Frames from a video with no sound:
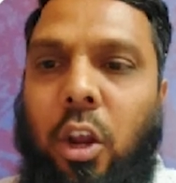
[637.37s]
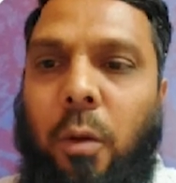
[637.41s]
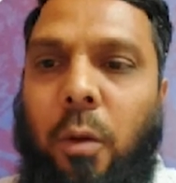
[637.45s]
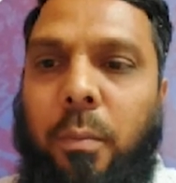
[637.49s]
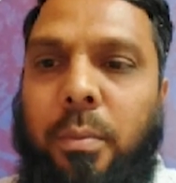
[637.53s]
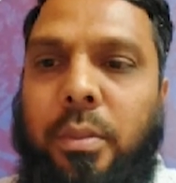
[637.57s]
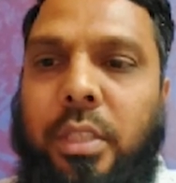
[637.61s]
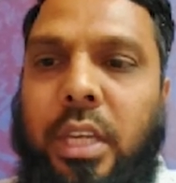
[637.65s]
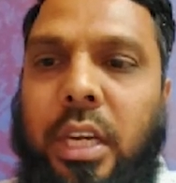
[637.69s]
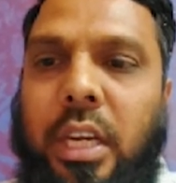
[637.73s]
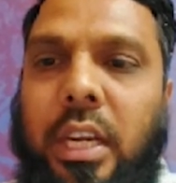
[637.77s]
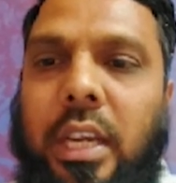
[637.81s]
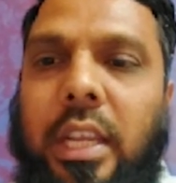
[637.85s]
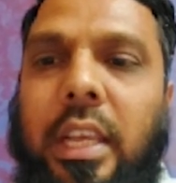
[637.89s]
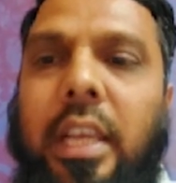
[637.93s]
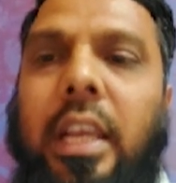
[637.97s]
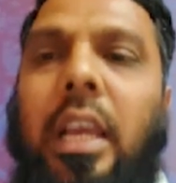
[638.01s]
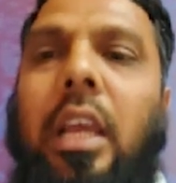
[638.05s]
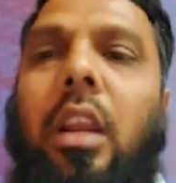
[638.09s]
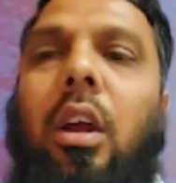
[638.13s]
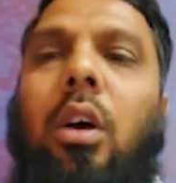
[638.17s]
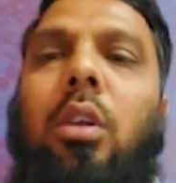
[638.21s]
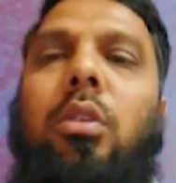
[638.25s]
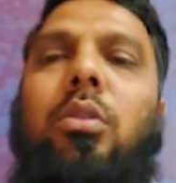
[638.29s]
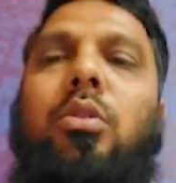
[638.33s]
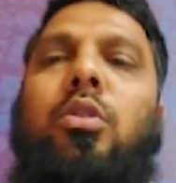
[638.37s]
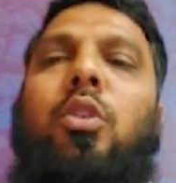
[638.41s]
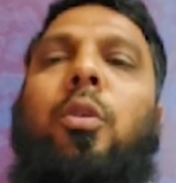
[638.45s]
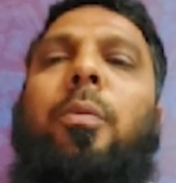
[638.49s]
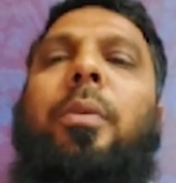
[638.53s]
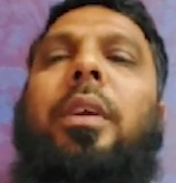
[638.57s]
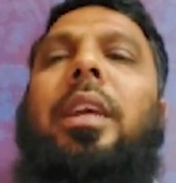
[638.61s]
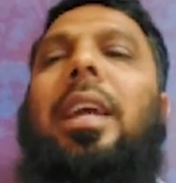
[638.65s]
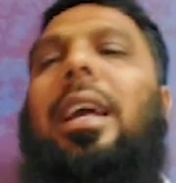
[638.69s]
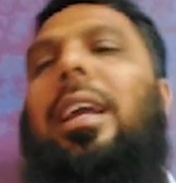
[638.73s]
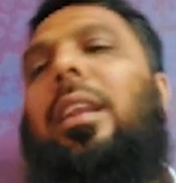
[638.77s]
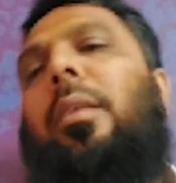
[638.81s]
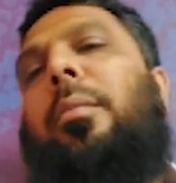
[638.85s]
option D can also
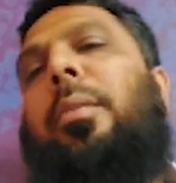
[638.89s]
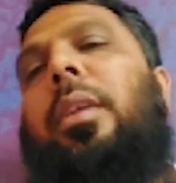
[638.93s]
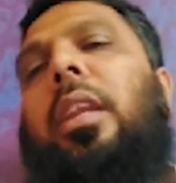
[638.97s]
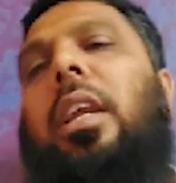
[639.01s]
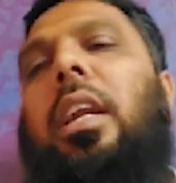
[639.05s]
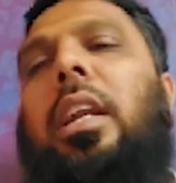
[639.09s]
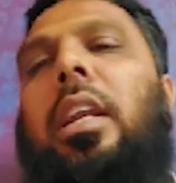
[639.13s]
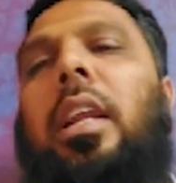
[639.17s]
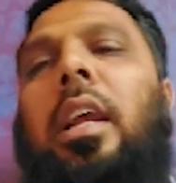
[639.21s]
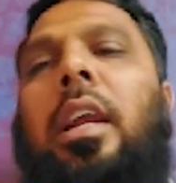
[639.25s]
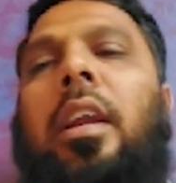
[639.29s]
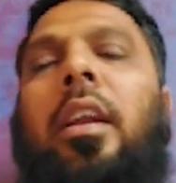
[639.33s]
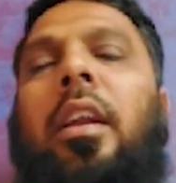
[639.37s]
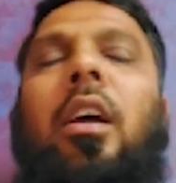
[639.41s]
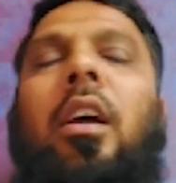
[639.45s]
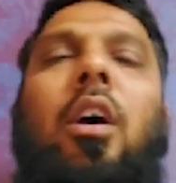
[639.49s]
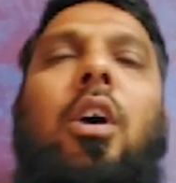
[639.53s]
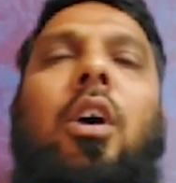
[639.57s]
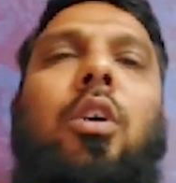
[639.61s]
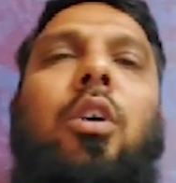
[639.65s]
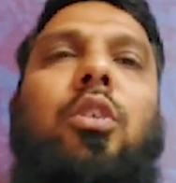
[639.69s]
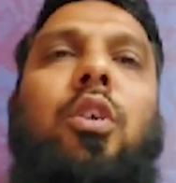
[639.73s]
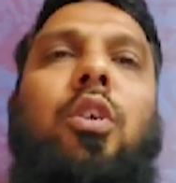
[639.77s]
be eliminated.